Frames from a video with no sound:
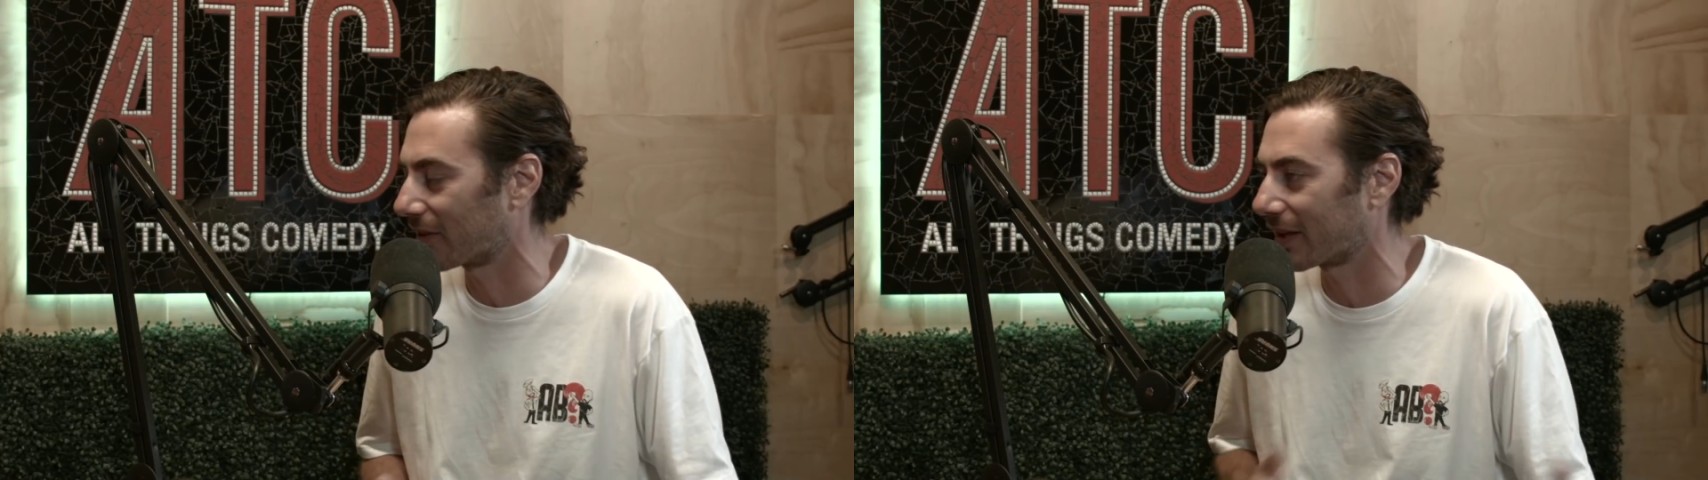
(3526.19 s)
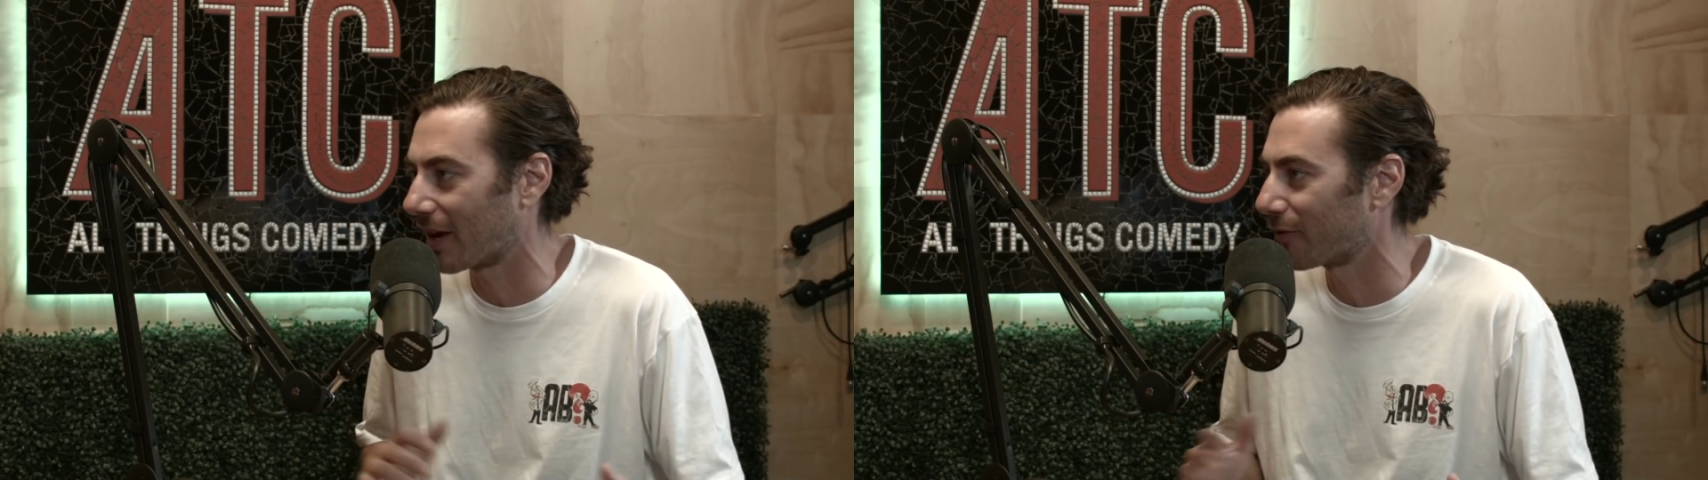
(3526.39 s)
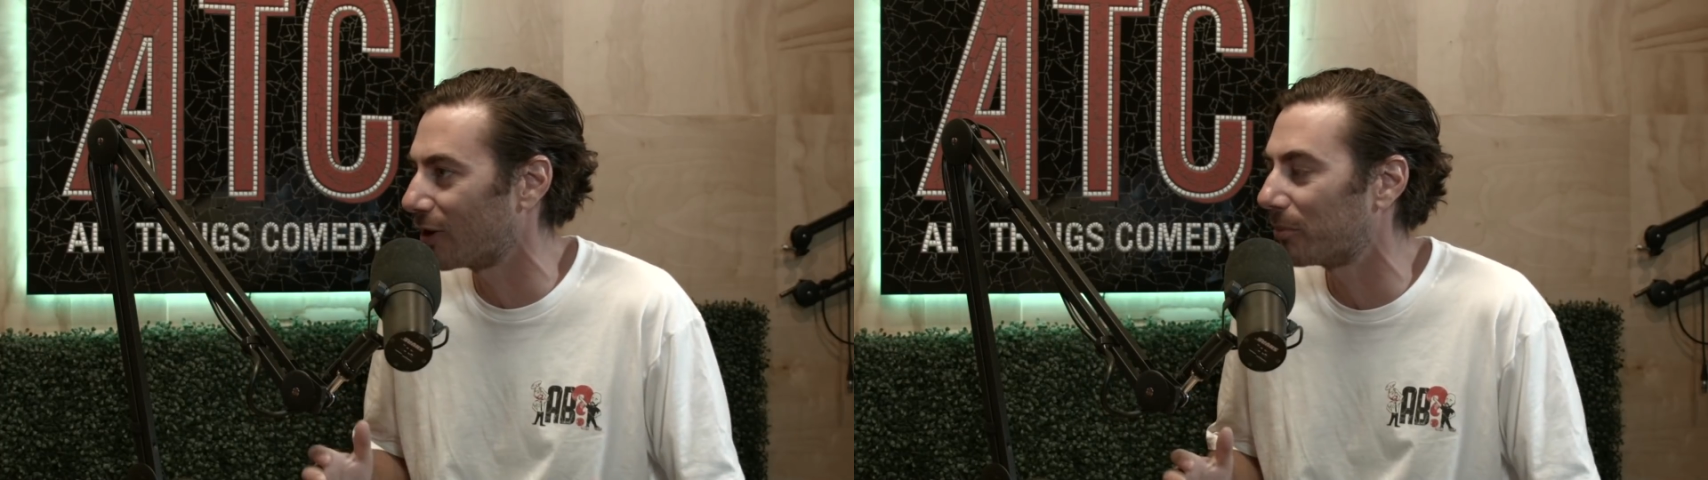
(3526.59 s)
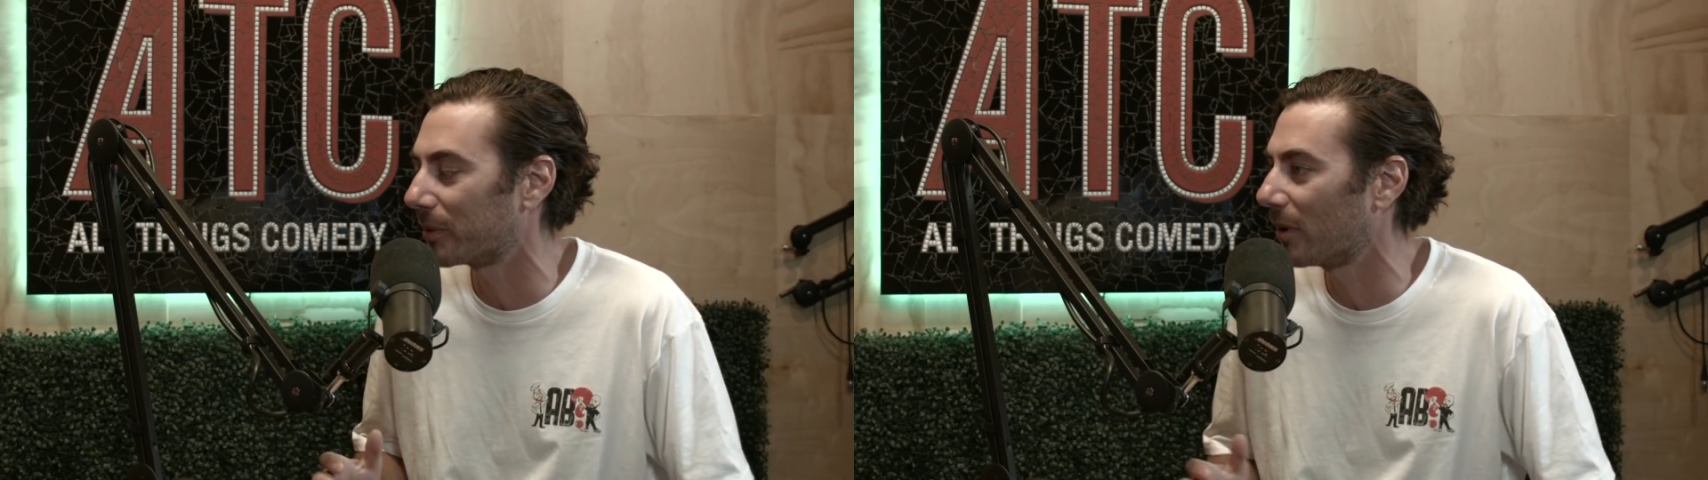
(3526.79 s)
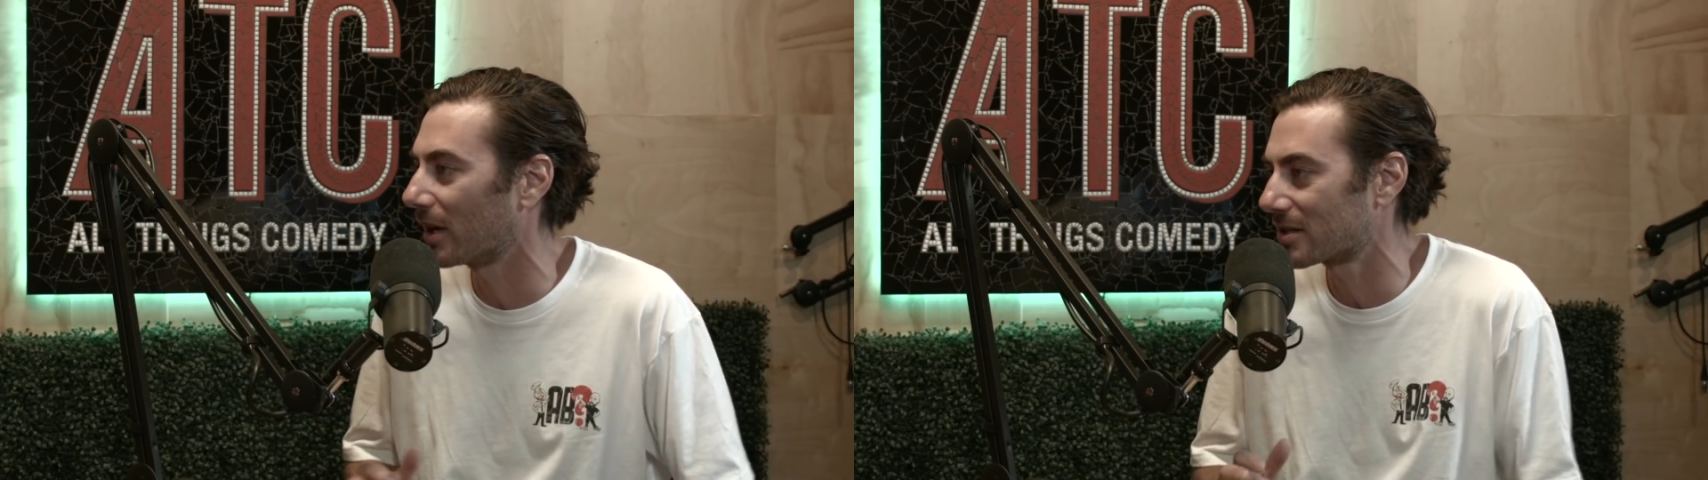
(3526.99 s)
Like every
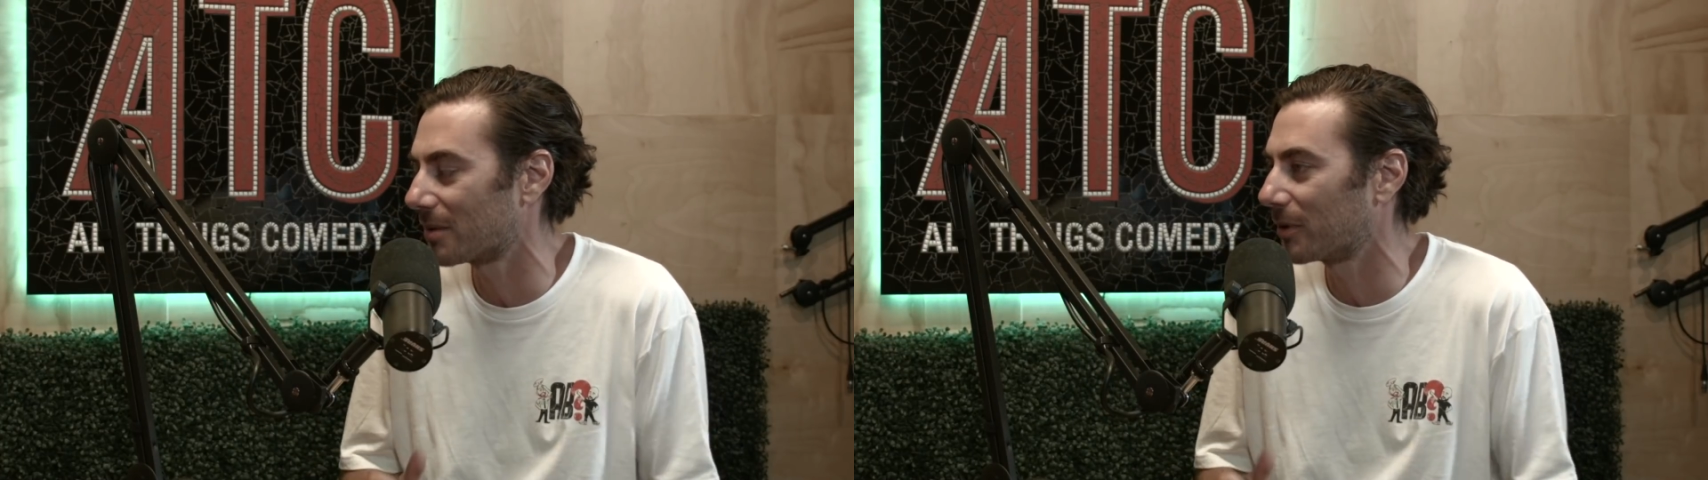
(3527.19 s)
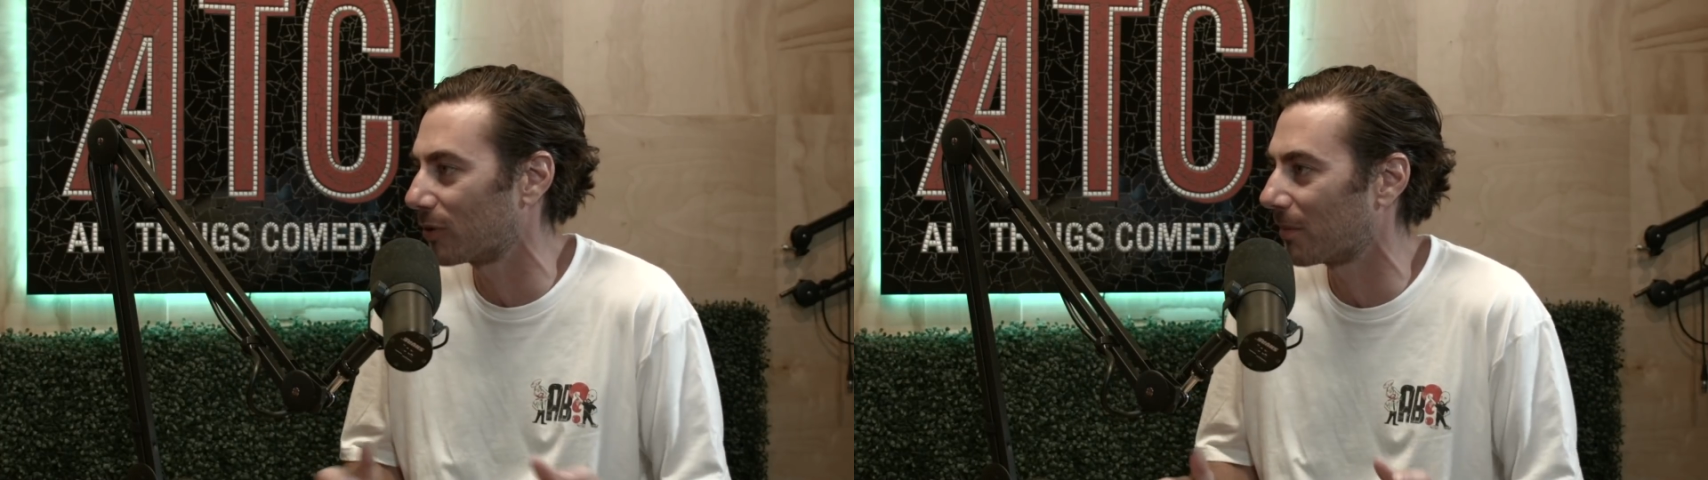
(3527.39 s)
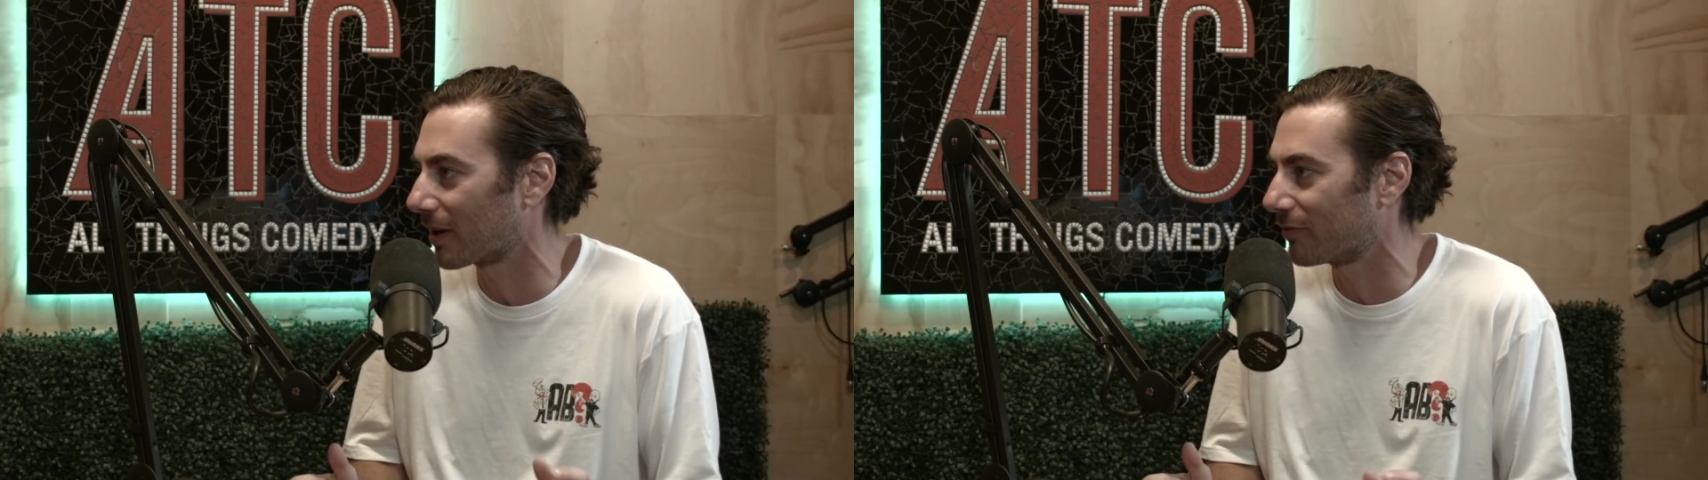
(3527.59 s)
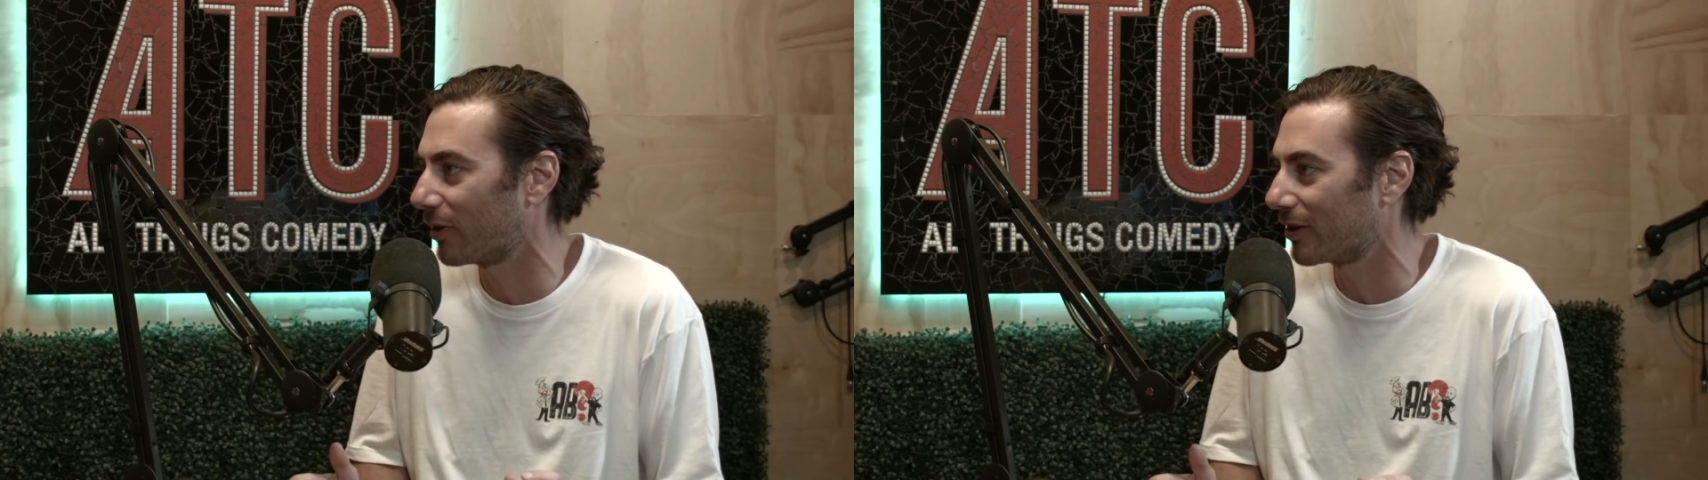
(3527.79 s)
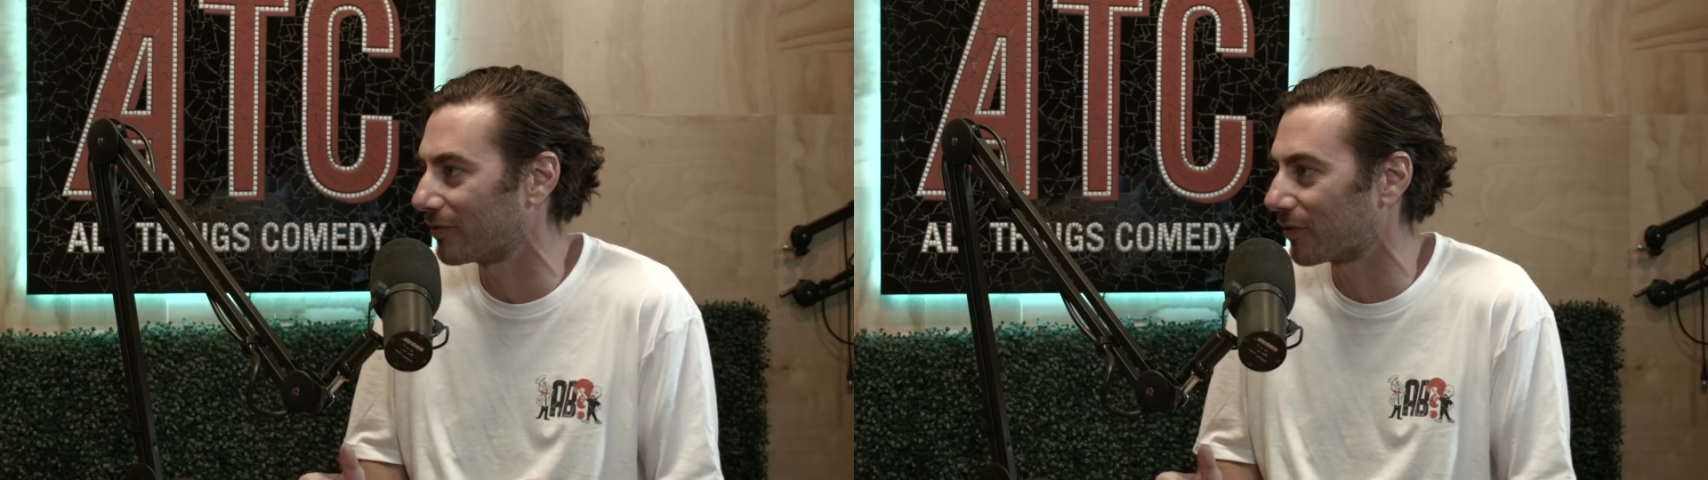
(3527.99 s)
open mic, somebody would make
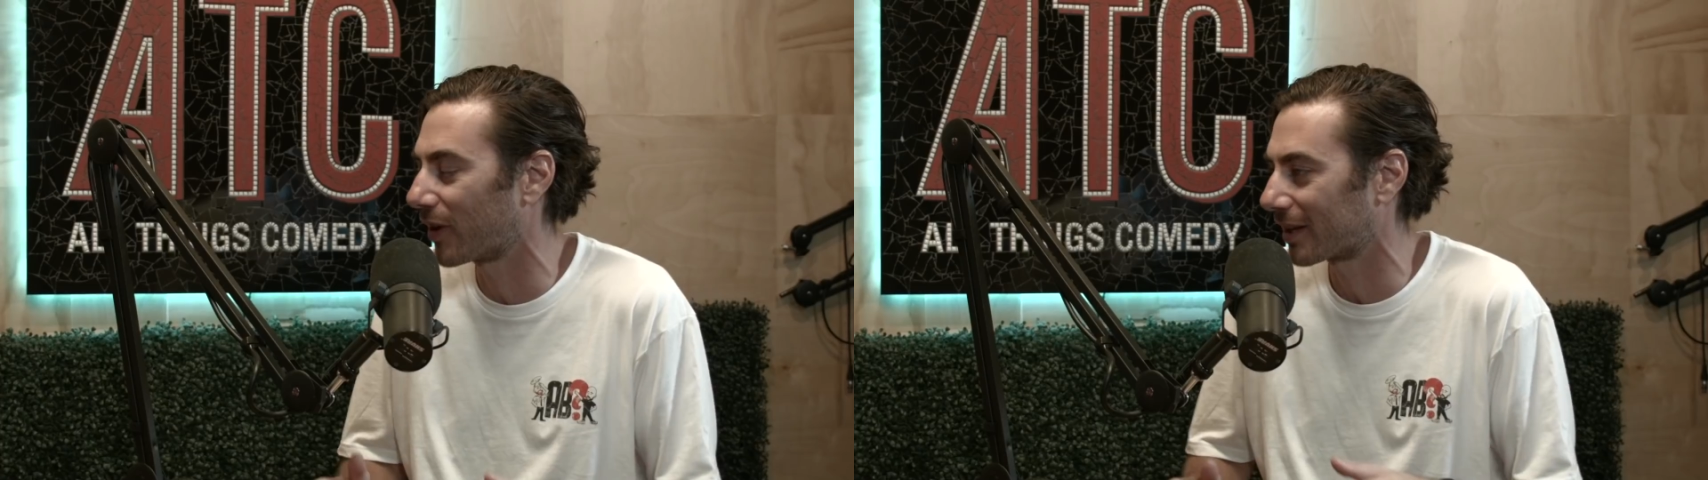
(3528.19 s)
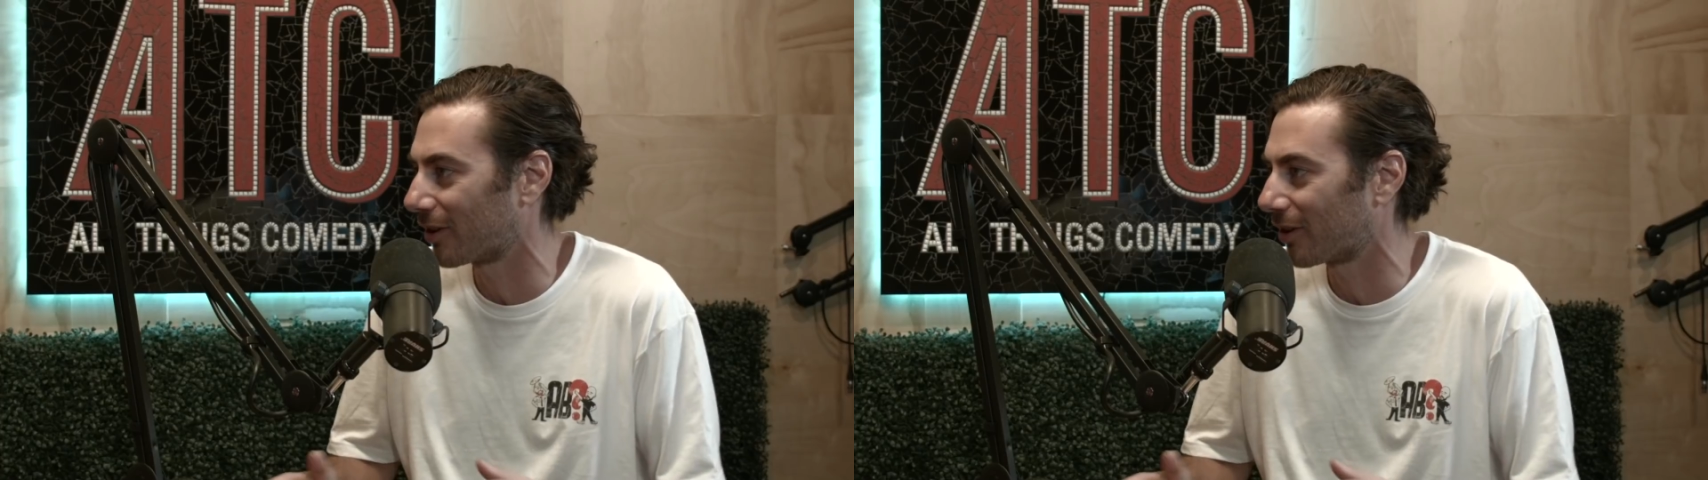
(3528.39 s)
fun of the fact